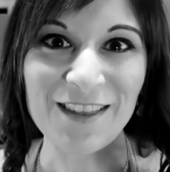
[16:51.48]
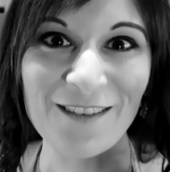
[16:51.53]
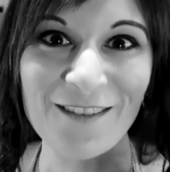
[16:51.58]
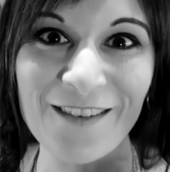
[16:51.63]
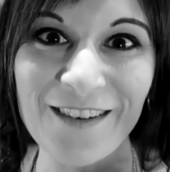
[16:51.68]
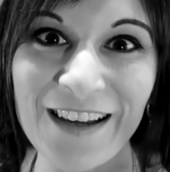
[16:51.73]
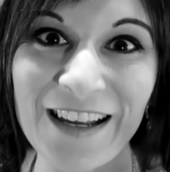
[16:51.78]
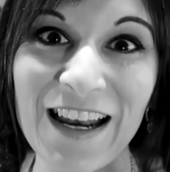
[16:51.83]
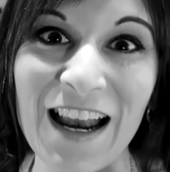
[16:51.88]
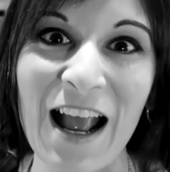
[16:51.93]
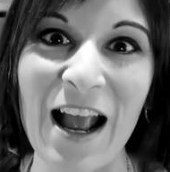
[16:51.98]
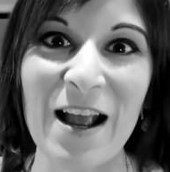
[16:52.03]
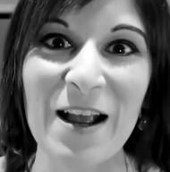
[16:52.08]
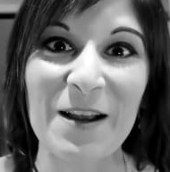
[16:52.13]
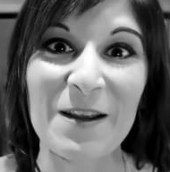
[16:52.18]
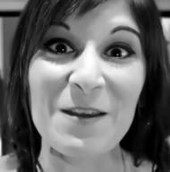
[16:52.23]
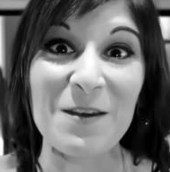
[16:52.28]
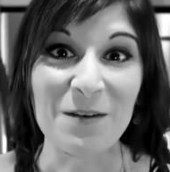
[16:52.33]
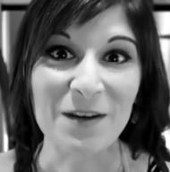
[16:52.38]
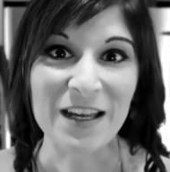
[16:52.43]
through it,
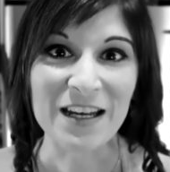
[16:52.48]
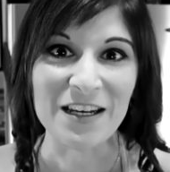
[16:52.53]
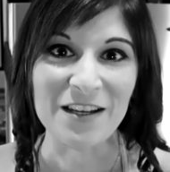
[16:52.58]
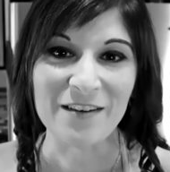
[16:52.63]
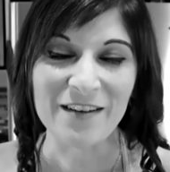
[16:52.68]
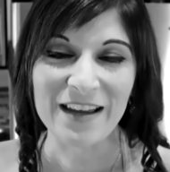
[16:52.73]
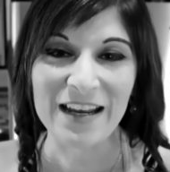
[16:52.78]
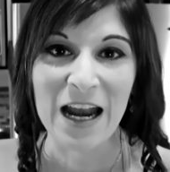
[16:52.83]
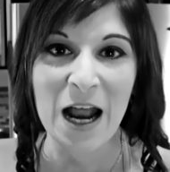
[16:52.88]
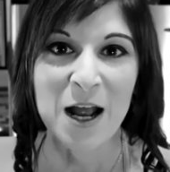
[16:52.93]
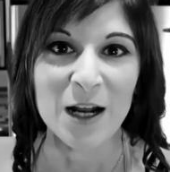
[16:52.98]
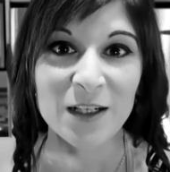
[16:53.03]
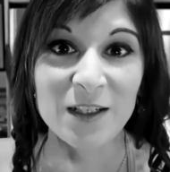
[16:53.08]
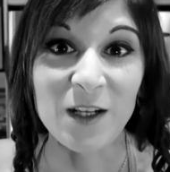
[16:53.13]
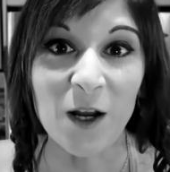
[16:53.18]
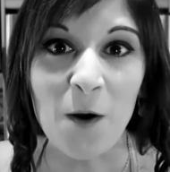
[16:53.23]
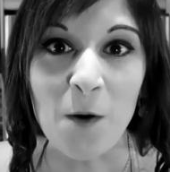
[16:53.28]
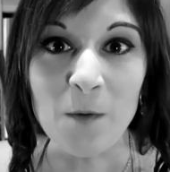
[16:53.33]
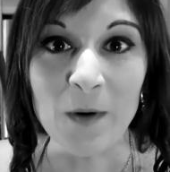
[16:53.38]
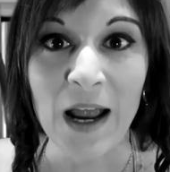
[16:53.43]
you can do it,
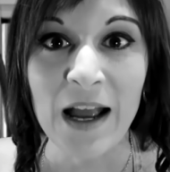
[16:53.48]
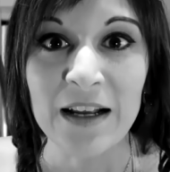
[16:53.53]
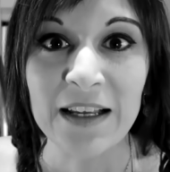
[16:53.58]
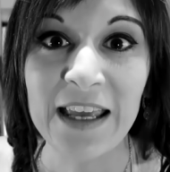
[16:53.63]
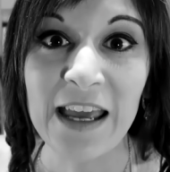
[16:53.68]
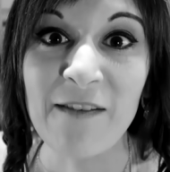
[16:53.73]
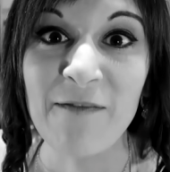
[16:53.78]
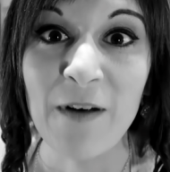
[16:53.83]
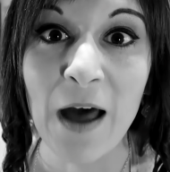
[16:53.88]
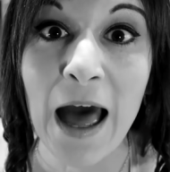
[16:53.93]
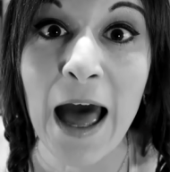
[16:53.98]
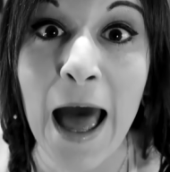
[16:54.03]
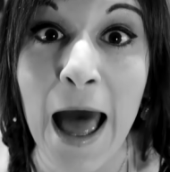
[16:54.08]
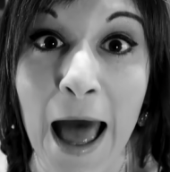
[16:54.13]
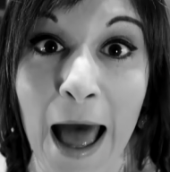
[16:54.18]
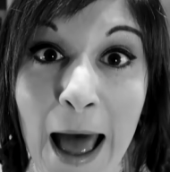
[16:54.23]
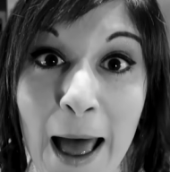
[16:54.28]
don't give